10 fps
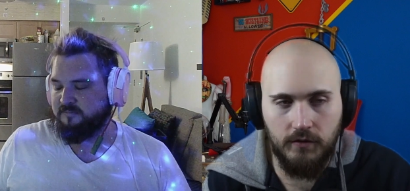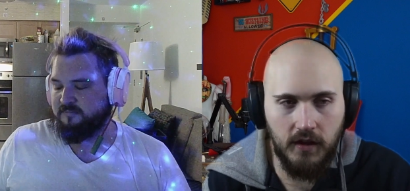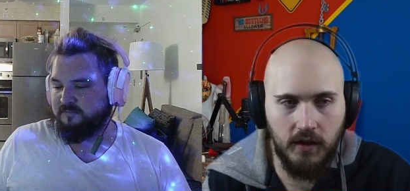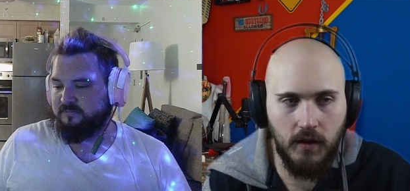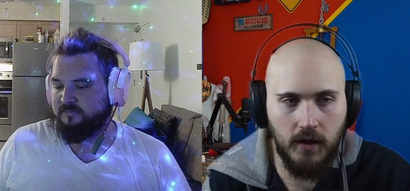Speaker 1: think
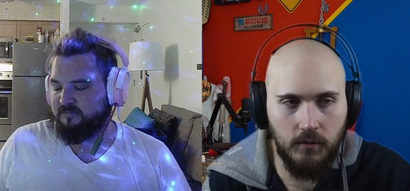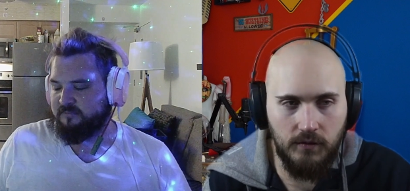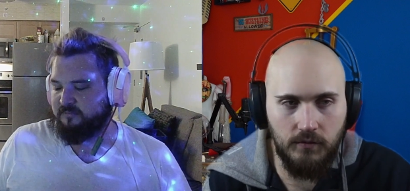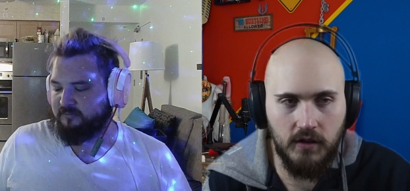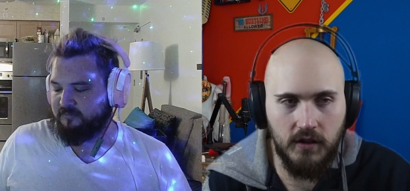like we've
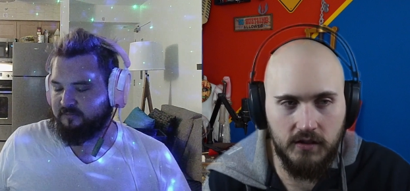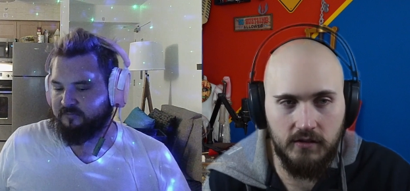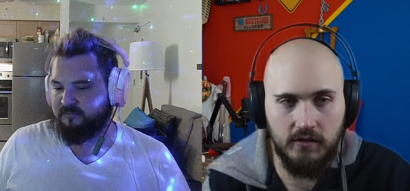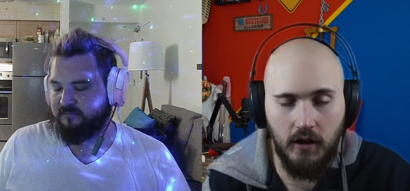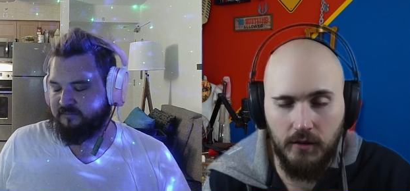really
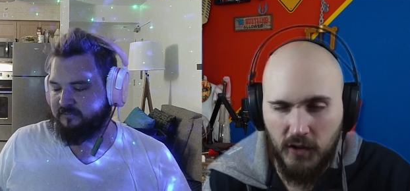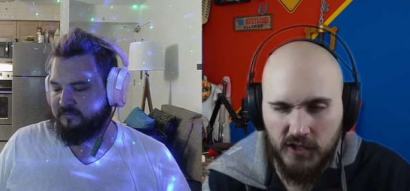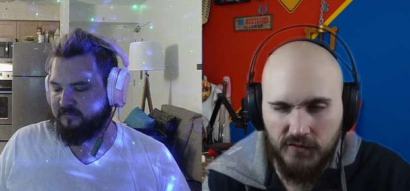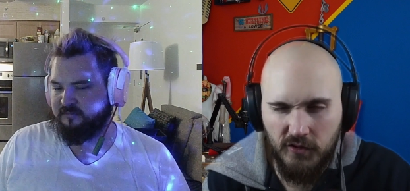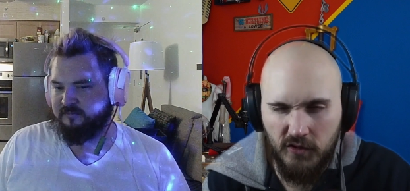done much
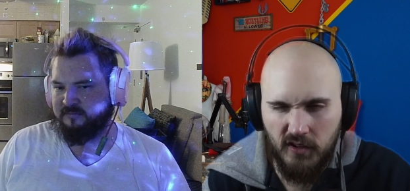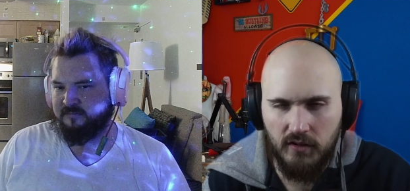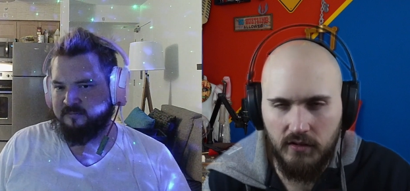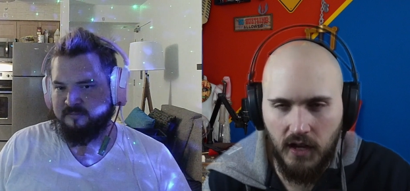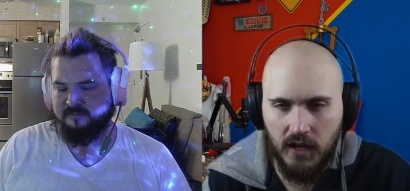for New
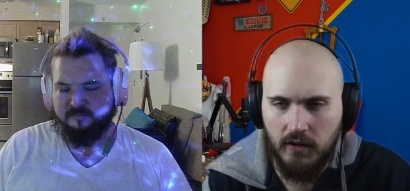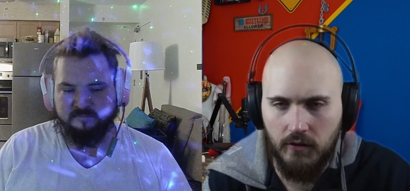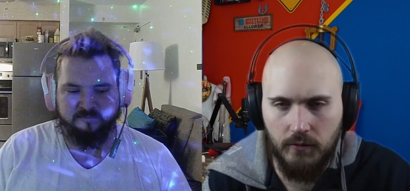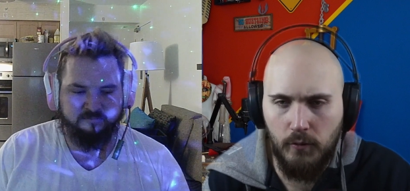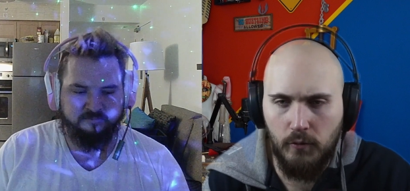Year's. I don't even
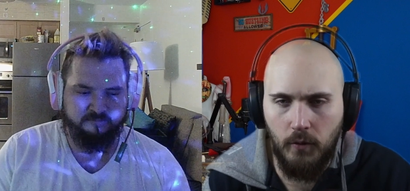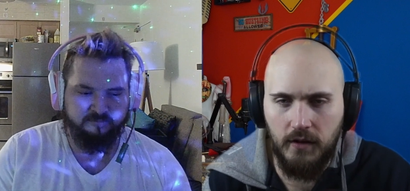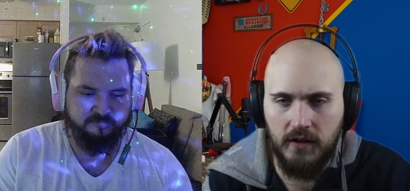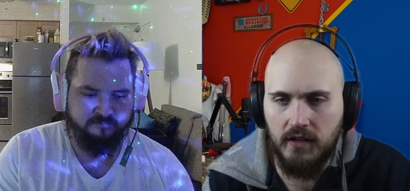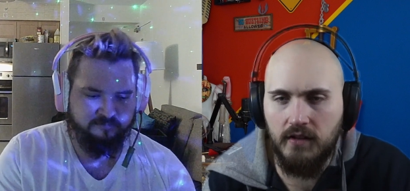remember what we
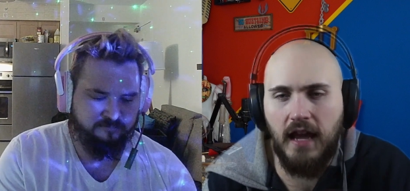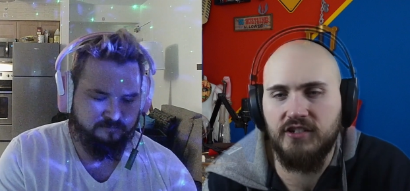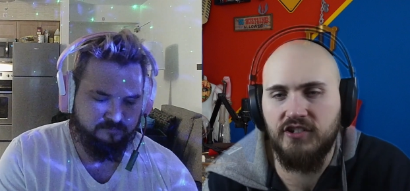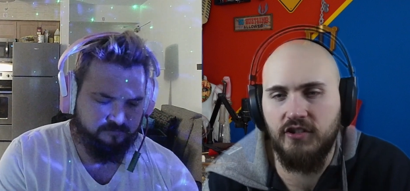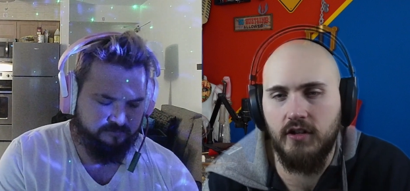did last
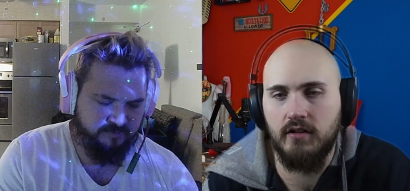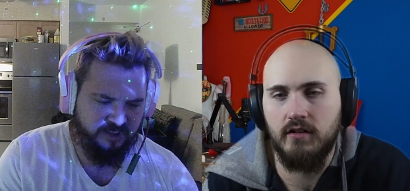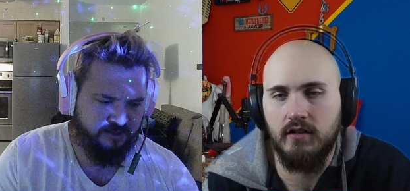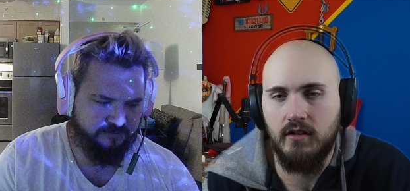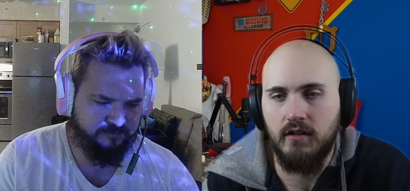year.
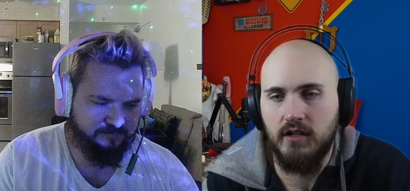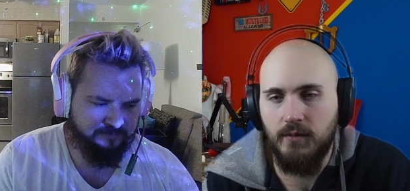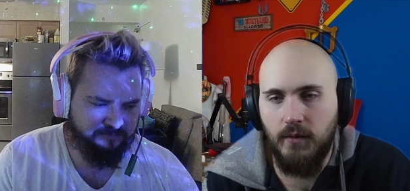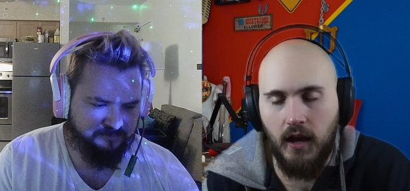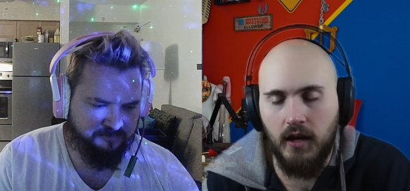No, to be
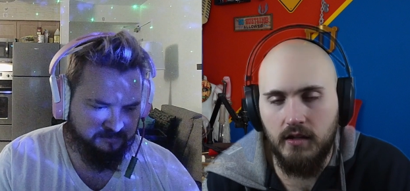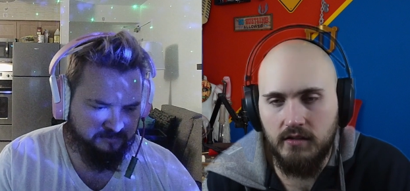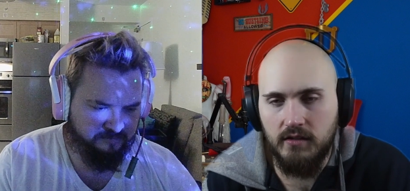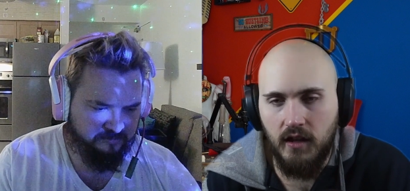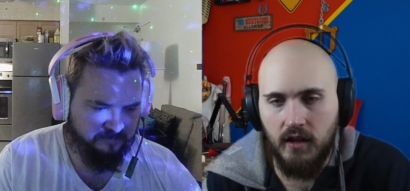honest,
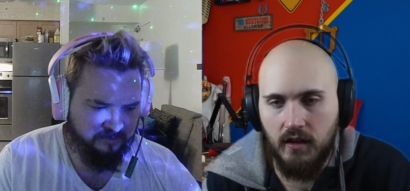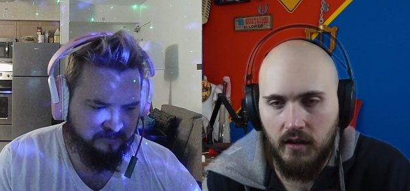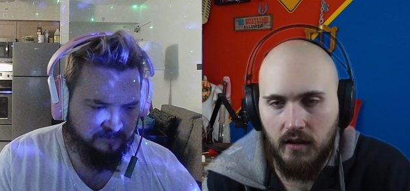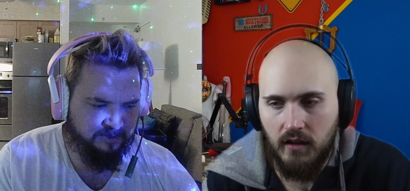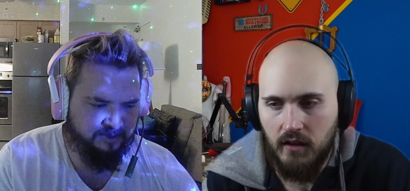like
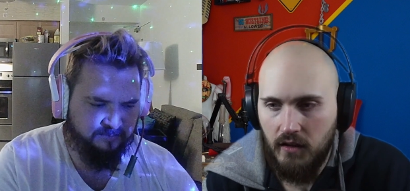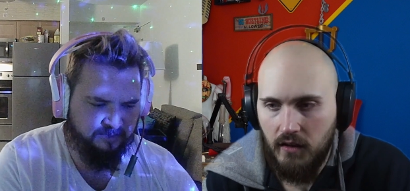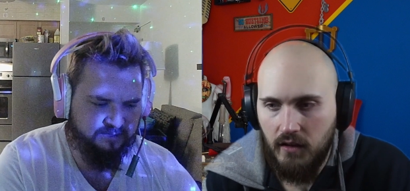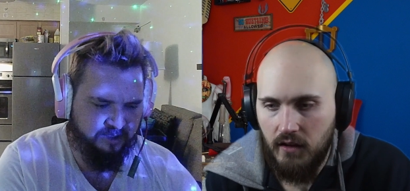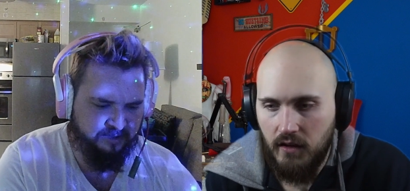
Speaker 2: we we
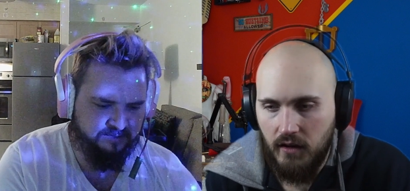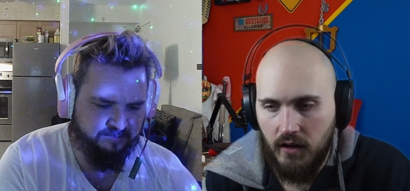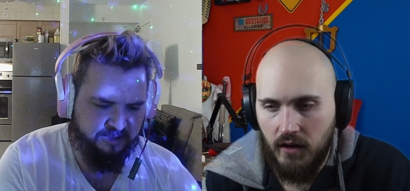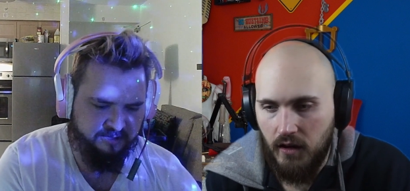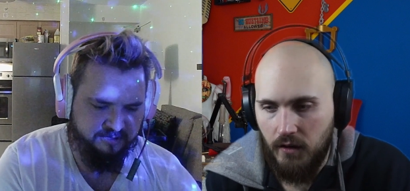talked um,
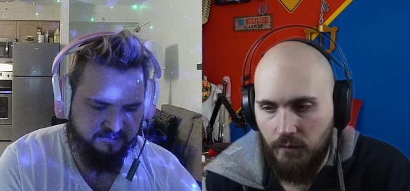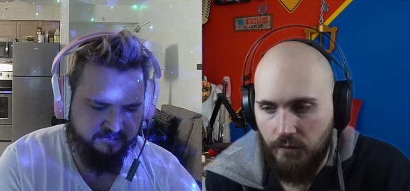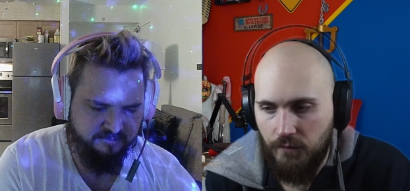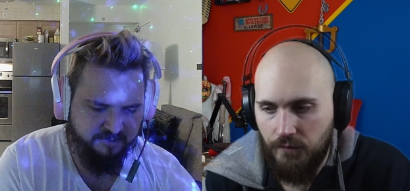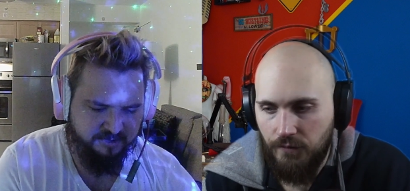about it a
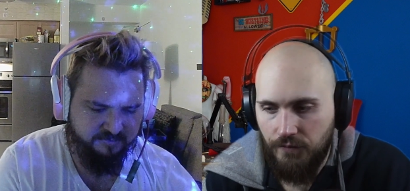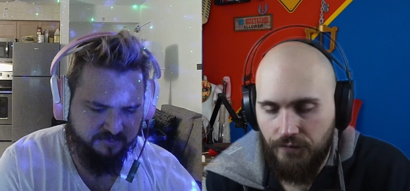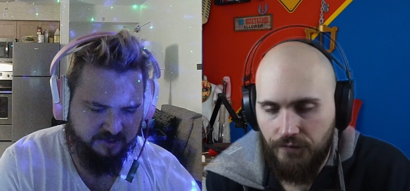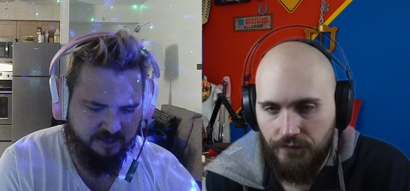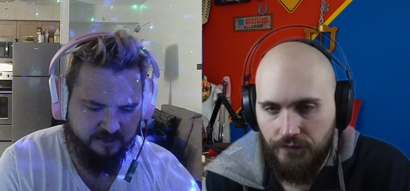little bit, but
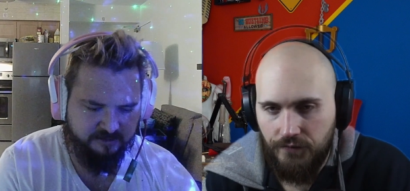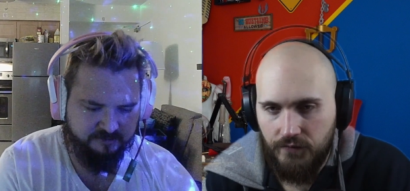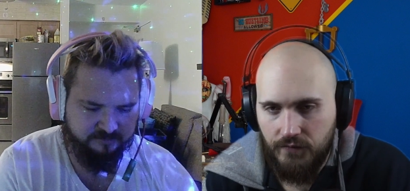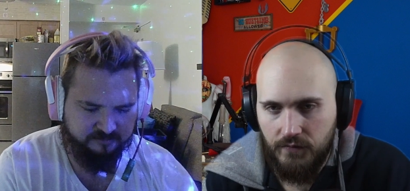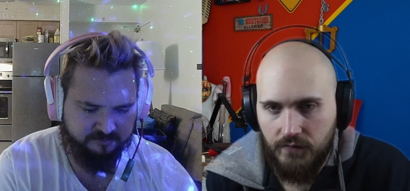yeah, I
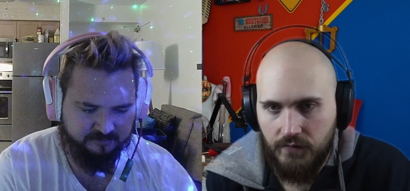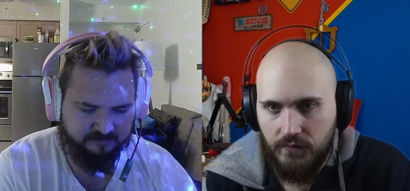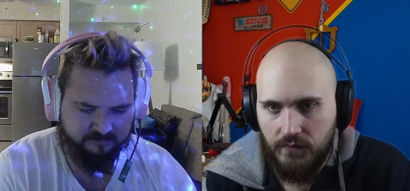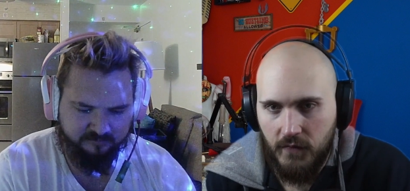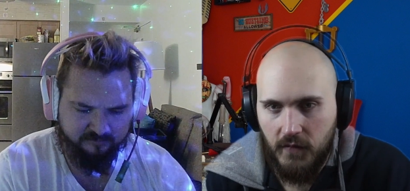don't.
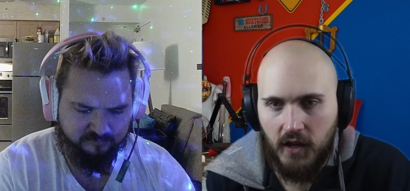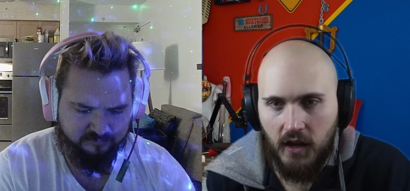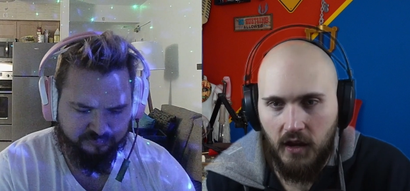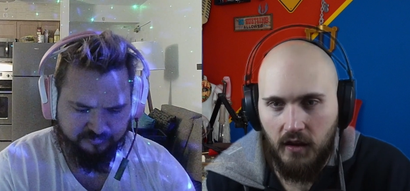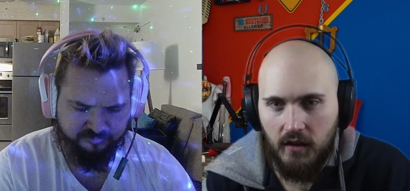Yeah.
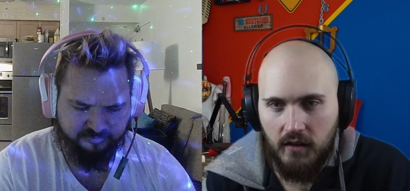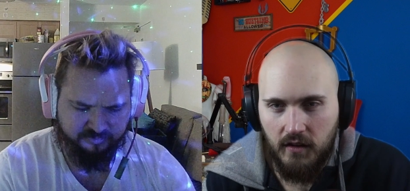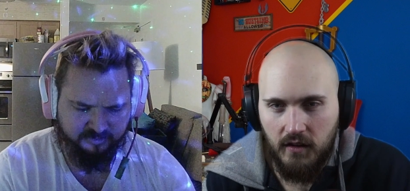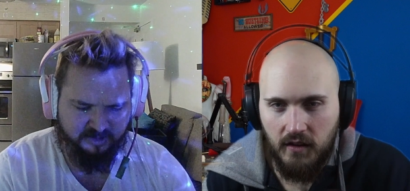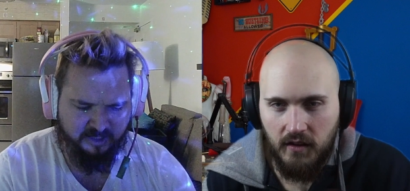
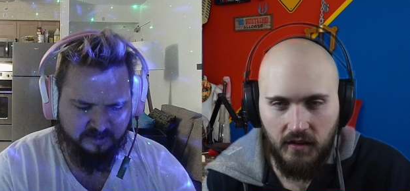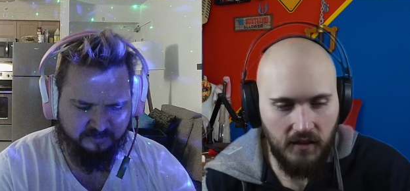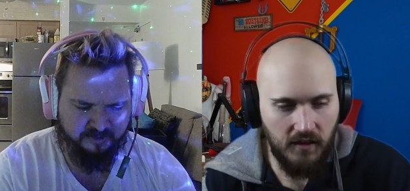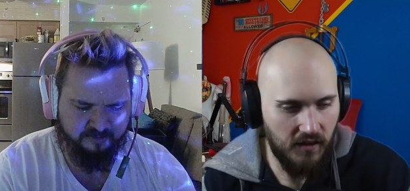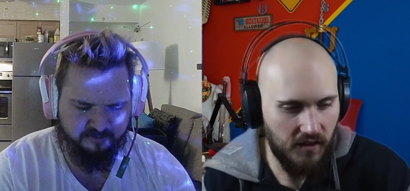I
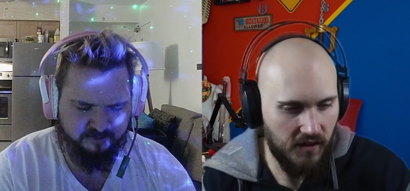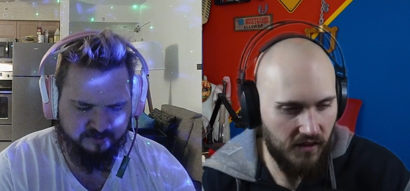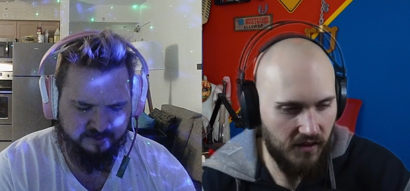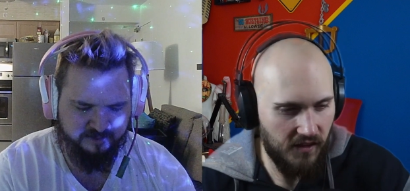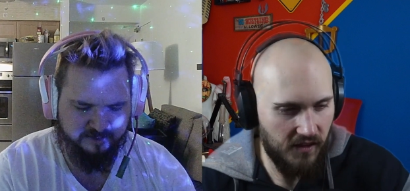don't think y'all
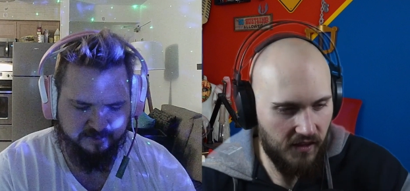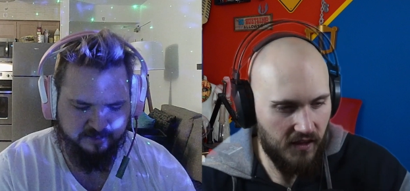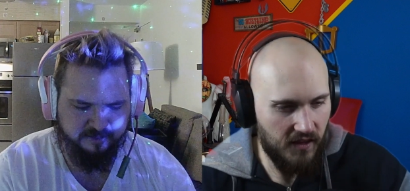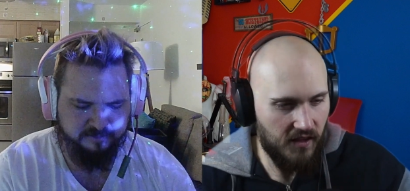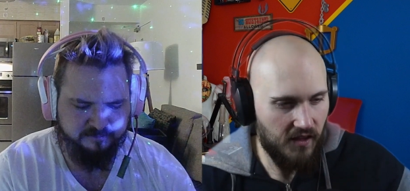did
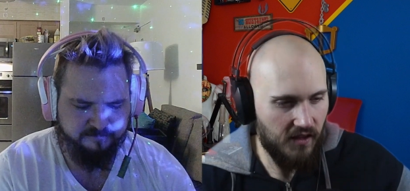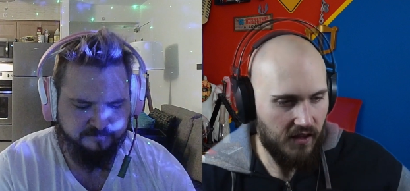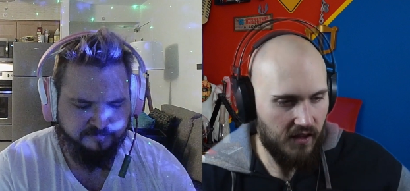anything.